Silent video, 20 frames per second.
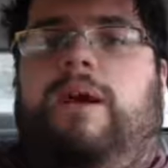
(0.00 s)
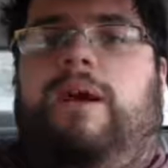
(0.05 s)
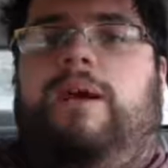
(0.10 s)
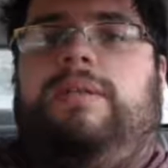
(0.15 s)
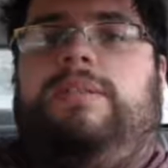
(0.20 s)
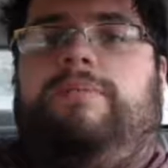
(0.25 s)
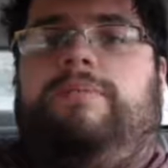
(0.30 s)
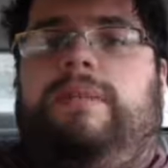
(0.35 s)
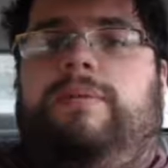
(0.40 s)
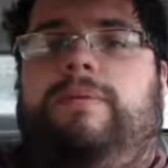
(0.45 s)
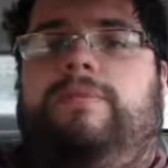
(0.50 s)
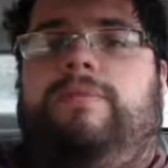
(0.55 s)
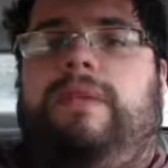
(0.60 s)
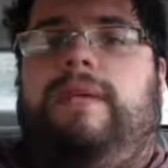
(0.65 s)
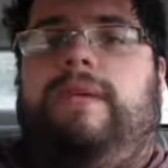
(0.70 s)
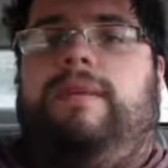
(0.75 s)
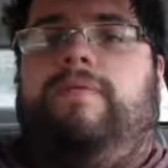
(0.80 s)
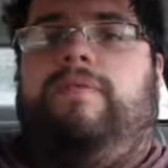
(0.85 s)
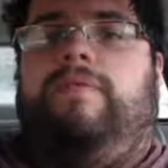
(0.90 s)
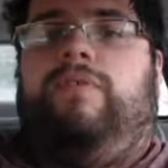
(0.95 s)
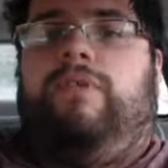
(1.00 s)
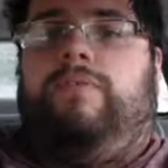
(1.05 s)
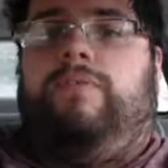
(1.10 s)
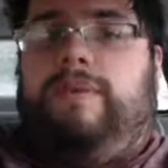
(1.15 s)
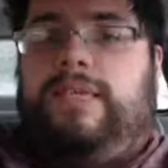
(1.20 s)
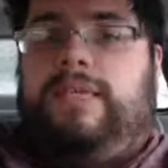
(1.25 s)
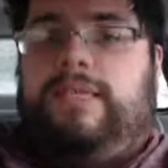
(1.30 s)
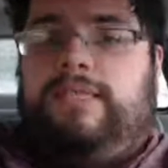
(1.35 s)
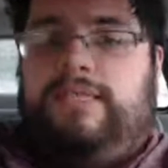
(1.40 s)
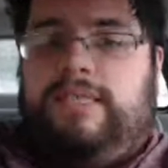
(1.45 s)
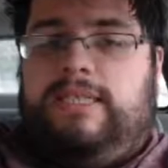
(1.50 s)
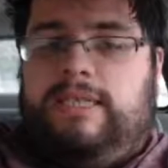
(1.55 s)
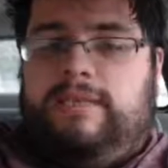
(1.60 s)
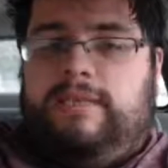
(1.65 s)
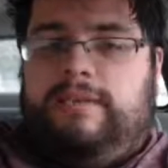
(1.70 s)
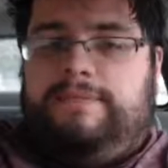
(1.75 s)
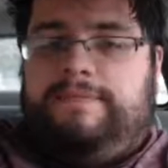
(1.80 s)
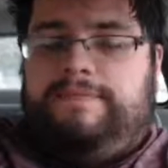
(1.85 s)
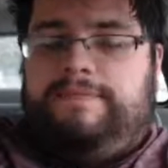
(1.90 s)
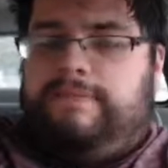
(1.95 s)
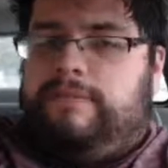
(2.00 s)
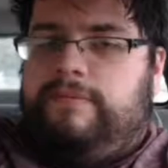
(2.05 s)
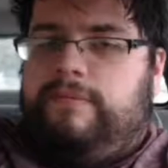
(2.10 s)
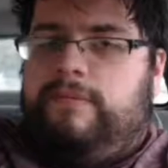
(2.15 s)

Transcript: to possibly play it for the PC,